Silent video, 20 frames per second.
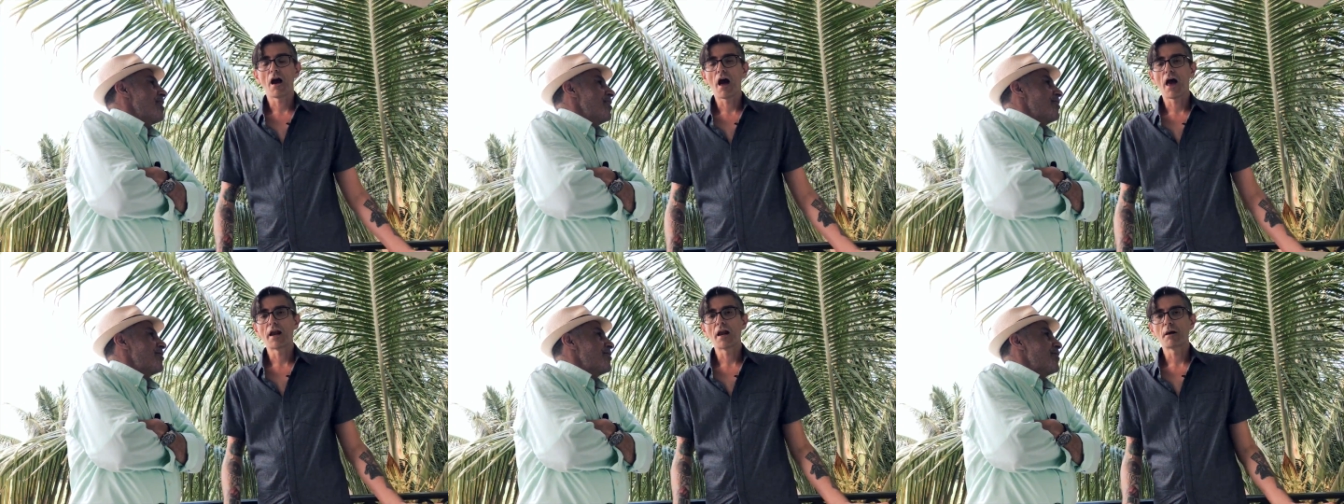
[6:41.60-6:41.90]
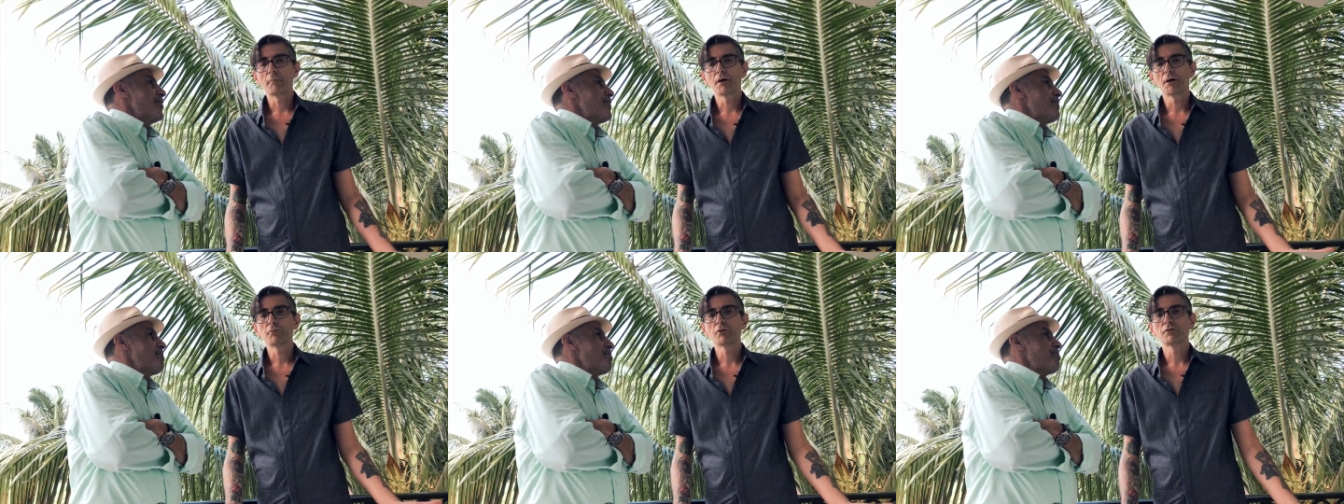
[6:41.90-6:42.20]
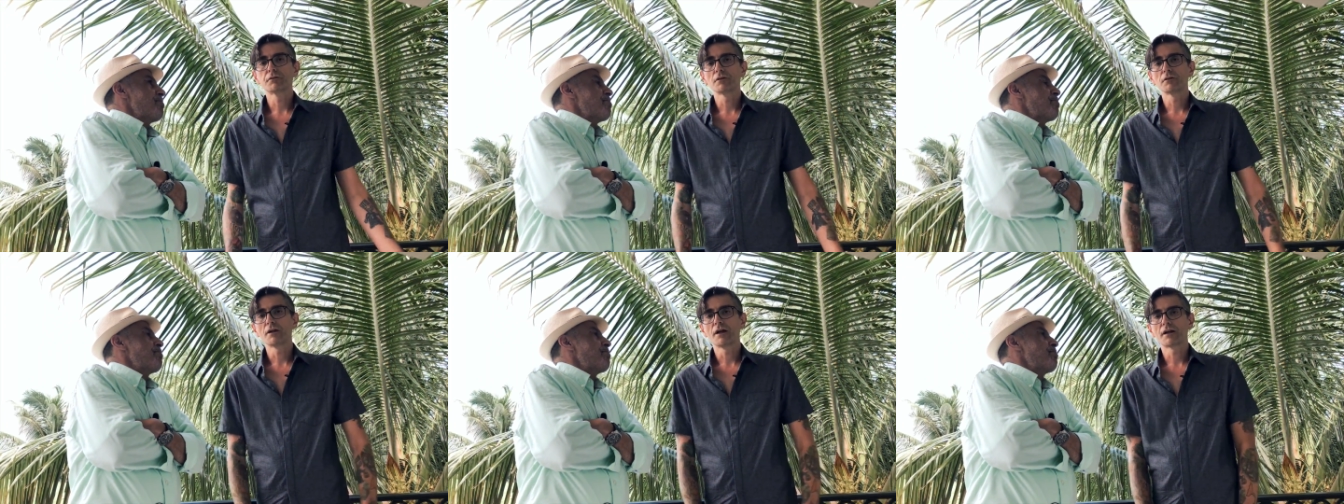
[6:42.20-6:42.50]
And I'm
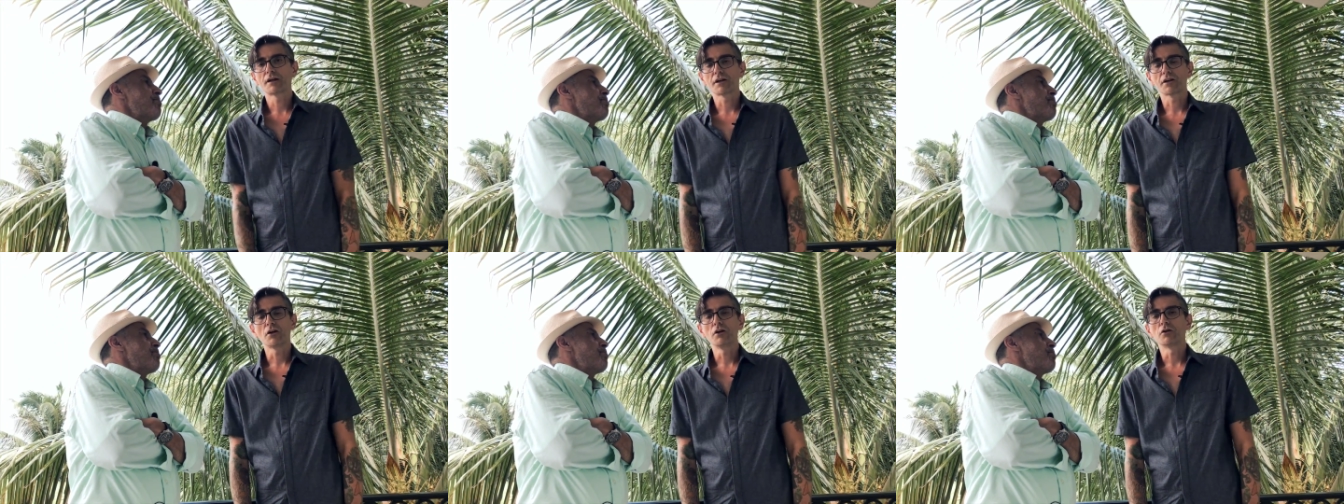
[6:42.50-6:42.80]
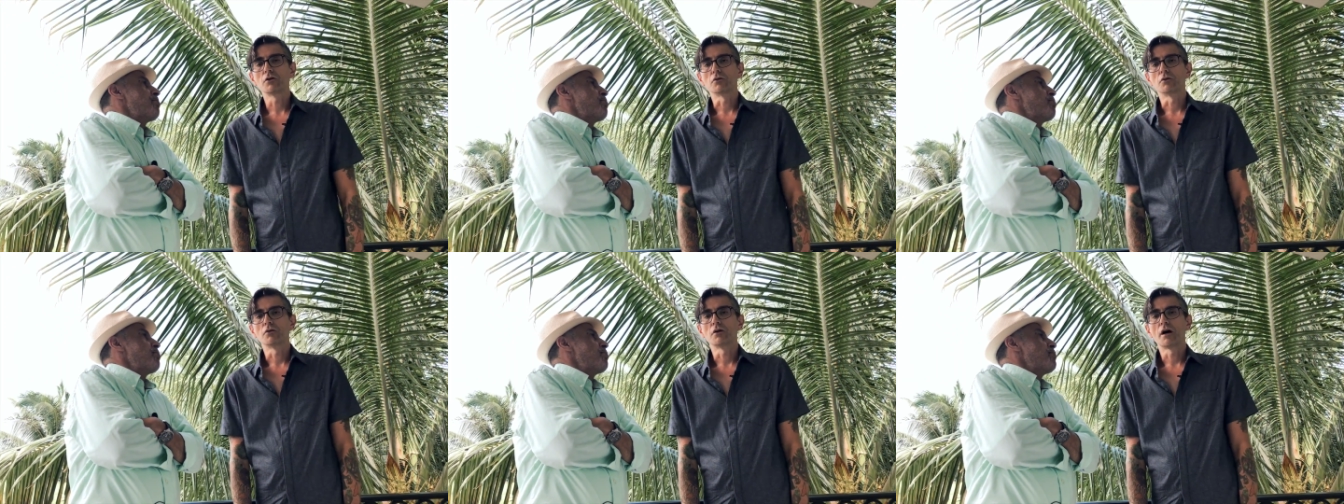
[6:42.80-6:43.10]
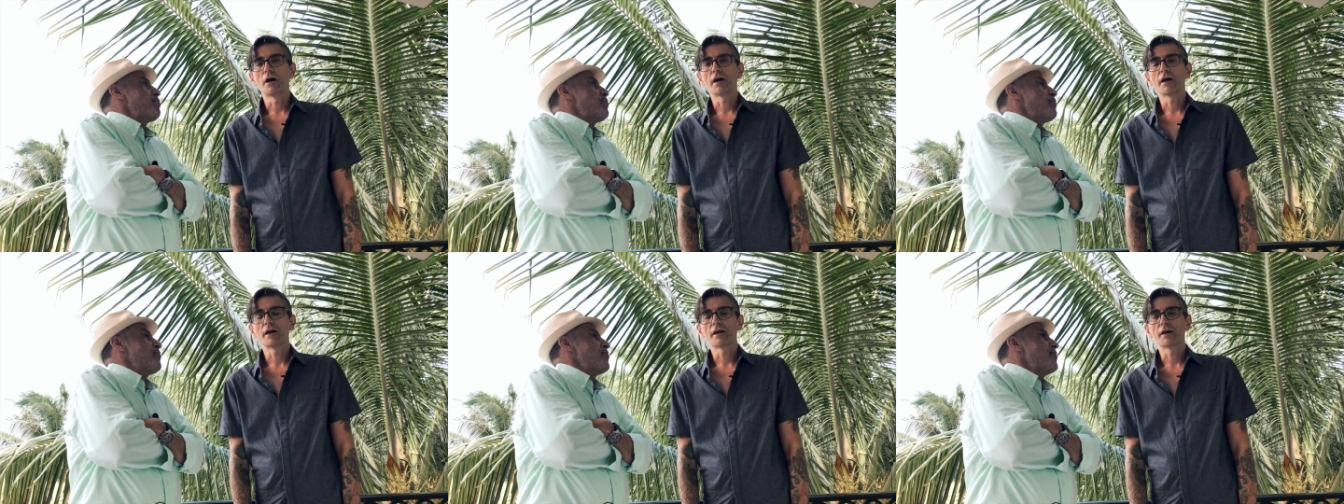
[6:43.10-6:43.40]
able to let it go
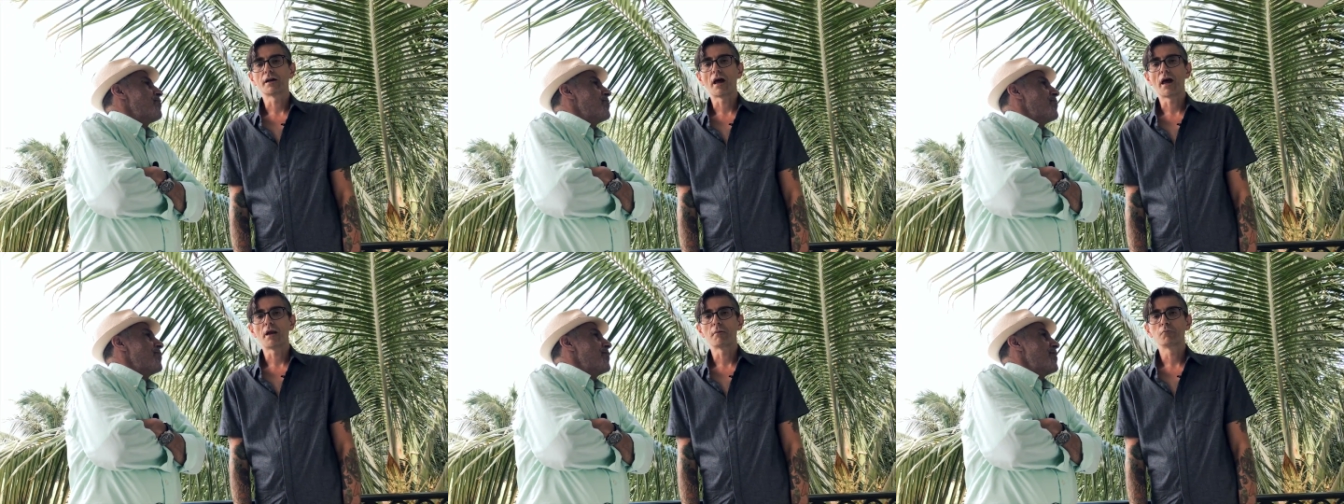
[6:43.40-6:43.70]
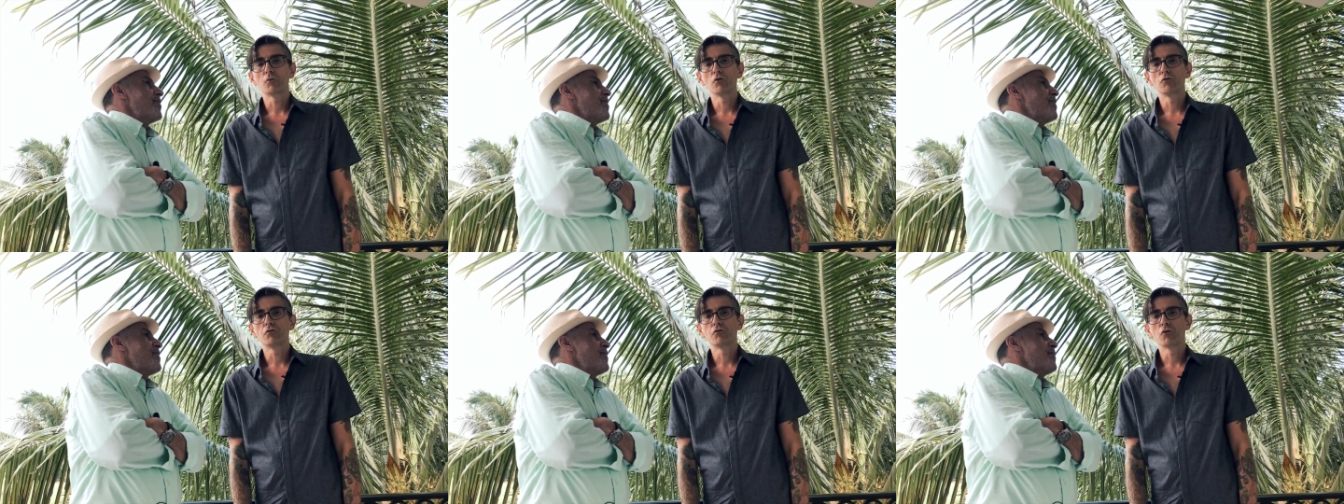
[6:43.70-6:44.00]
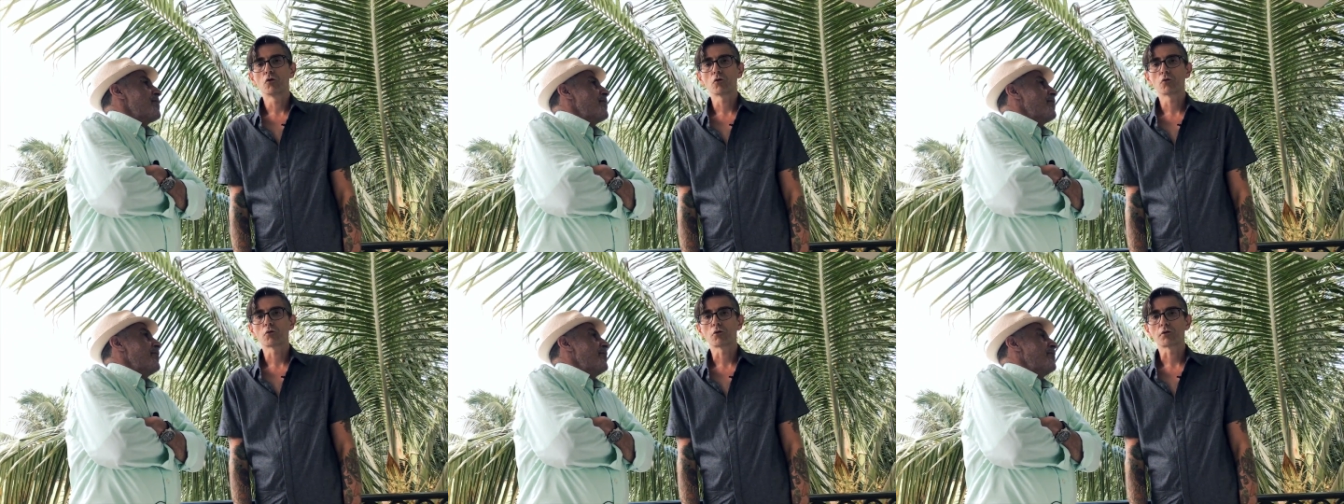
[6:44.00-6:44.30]
and move
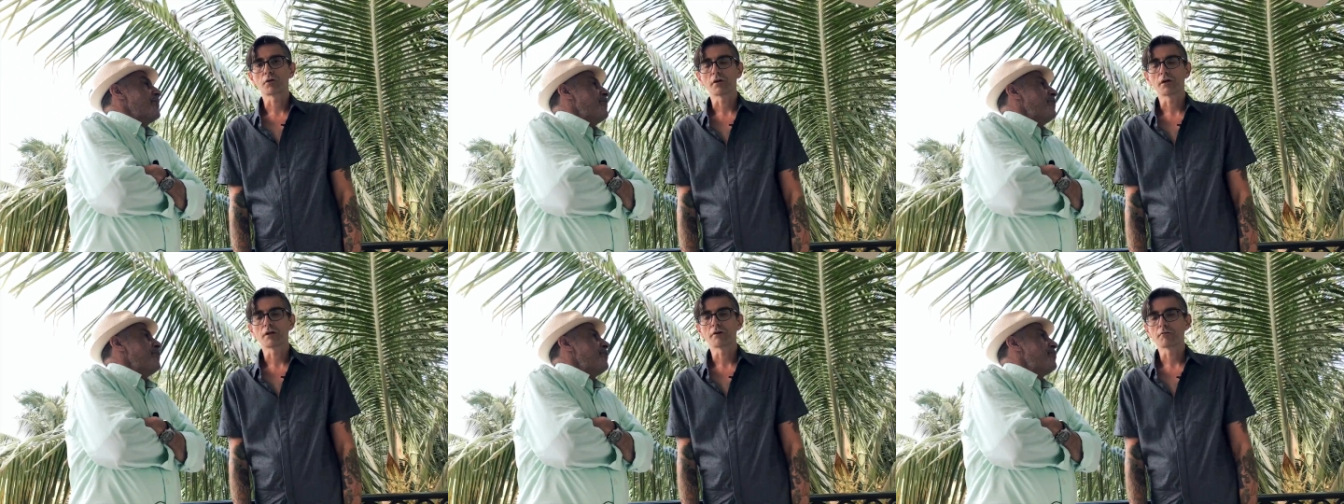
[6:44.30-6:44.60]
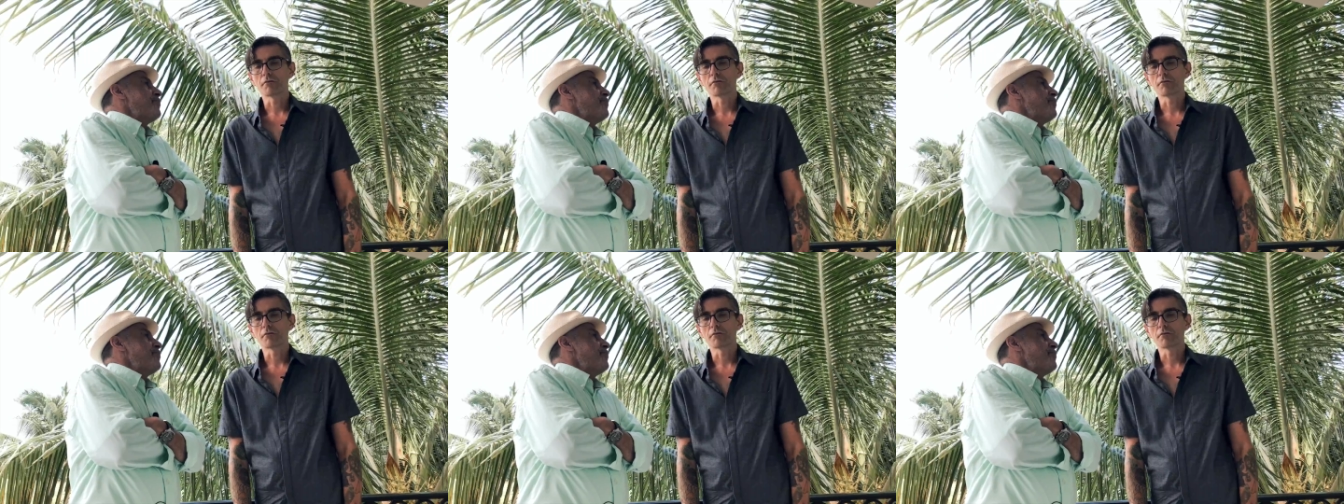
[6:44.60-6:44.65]
forward.